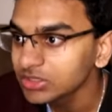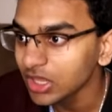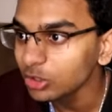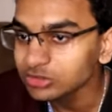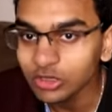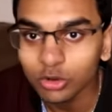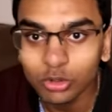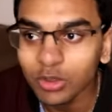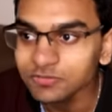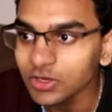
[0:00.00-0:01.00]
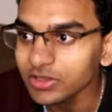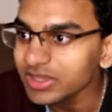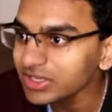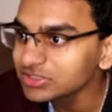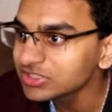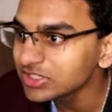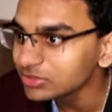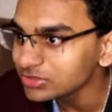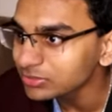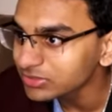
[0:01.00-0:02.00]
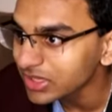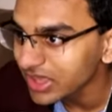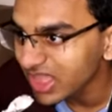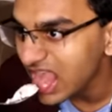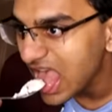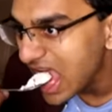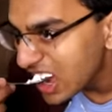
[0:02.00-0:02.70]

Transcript: It looks like Olaf.exe or something.